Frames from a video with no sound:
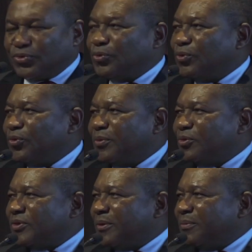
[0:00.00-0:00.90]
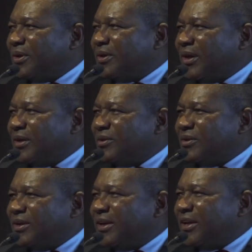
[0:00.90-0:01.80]
to the
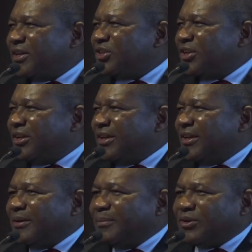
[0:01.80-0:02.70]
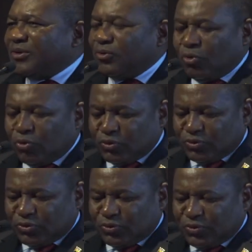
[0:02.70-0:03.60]
Mozambican delegation here, but
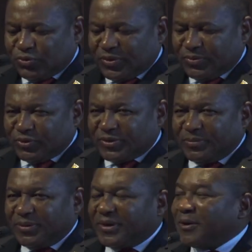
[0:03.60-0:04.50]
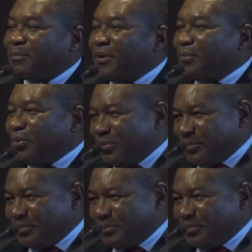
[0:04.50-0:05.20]
also to the Mozambican people.